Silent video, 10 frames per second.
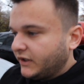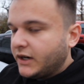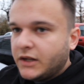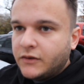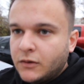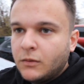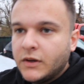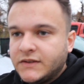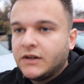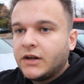they're gonna do
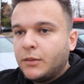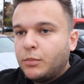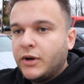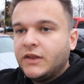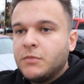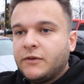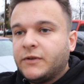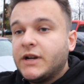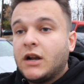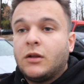is they're gonna bring the
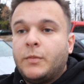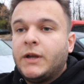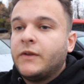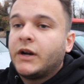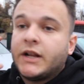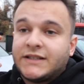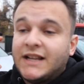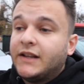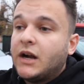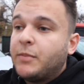muffler down a little bit and they're gonna
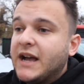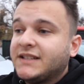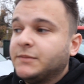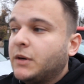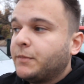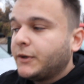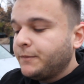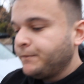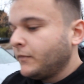extend it out past the bumper,